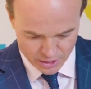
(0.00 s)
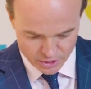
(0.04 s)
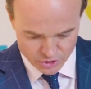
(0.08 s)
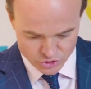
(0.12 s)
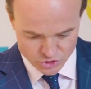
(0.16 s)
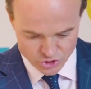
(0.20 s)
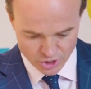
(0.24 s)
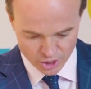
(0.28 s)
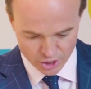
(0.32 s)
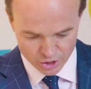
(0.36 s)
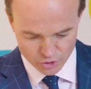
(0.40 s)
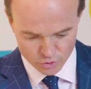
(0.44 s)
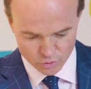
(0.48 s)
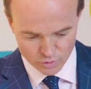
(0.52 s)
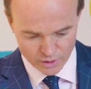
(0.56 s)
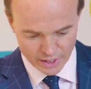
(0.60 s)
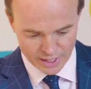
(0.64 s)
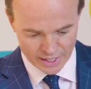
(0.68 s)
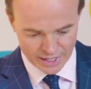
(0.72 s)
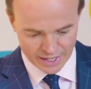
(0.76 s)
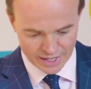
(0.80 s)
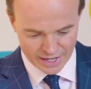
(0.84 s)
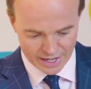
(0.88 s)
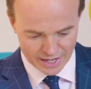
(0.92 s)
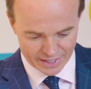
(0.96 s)
So
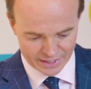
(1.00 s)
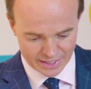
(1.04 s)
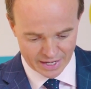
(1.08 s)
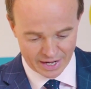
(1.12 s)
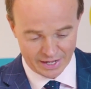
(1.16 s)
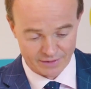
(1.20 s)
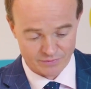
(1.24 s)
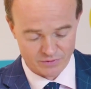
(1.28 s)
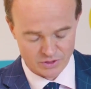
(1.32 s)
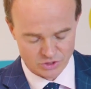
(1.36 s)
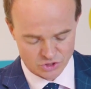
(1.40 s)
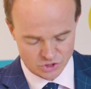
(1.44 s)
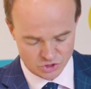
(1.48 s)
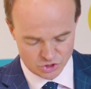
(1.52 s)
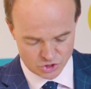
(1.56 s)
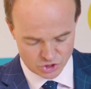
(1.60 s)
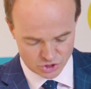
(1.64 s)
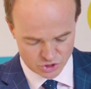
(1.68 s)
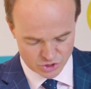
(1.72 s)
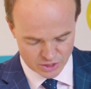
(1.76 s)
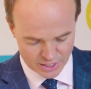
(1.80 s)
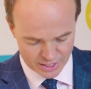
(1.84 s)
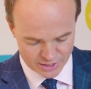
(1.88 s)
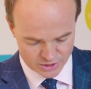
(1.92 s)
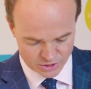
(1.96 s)
again, this is
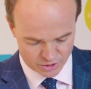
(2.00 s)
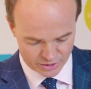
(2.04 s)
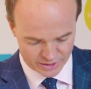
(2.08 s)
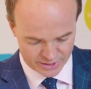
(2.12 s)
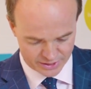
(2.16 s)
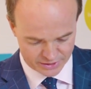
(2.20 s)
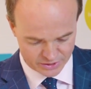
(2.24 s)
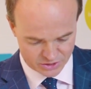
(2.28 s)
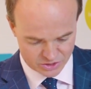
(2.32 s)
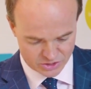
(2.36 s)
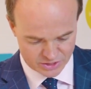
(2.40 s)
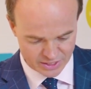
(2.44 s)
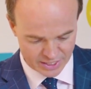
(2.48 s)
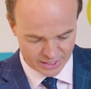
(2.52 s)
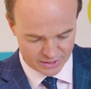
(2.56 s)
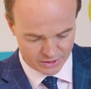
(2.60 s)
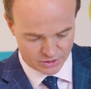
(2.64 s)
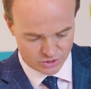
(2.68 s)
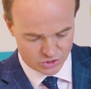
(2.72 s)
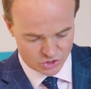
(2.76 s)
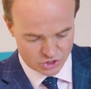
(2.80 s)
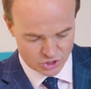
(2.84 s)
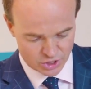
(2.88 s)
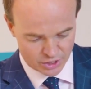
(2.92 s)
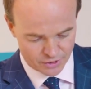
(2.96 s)
just as I understand
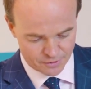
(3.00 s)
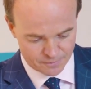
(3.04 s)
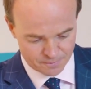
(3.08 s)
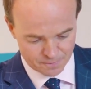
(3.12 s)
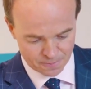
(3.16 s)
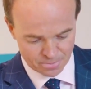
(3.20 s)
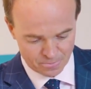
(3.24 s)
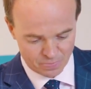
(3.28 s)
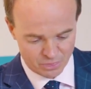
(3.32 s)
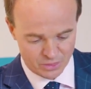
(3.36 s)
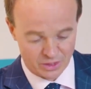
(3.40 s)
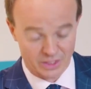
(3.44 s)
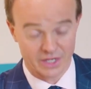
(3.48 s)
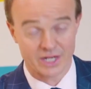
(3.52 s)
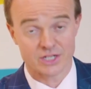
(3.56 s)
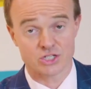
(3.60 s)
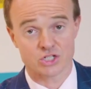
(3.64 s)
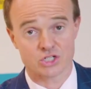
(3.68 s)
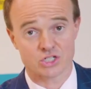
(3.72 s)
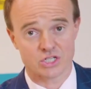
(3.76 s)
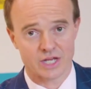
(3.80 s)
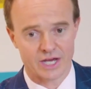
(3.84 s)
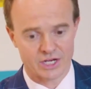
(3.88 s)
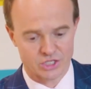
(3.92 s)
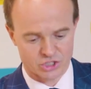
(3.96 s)
it. So the
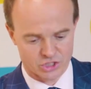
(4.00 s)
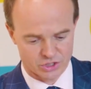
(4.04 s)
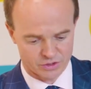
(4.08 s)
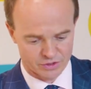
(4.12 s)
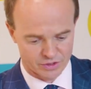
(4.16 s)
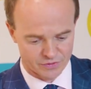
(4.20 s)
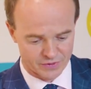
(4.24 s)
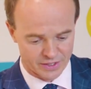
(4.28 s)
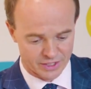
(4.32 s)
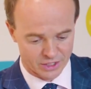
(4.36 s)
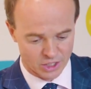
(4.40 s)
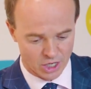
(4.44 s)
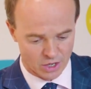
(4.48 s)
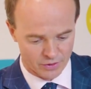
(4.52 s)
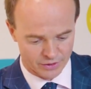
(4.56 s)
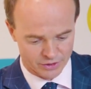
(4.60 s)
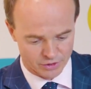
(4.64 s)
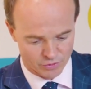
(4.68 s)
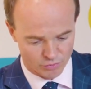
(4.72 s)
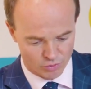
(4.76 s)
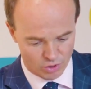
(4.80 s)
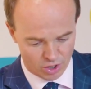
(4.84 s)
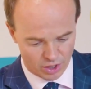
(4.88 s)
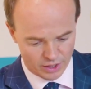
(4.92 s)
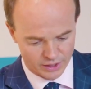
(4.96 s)
legislation that they're going to
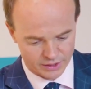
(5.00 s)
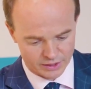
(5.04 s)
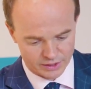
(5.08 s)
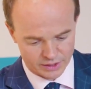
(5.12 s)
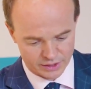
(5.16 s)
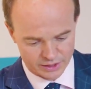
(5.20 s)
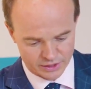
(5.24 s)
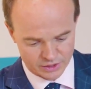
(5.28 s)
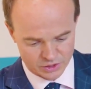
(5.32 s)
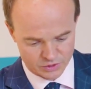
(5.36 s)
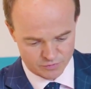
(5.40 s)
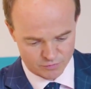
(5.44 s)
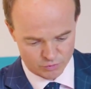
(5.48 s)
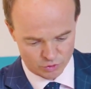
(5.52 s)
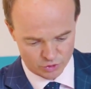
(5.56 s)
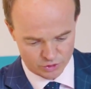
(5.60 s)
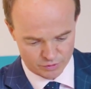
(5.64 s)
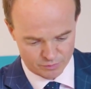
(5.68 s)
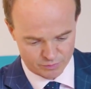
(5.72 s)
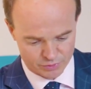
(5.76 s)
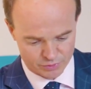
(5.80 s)
write is for the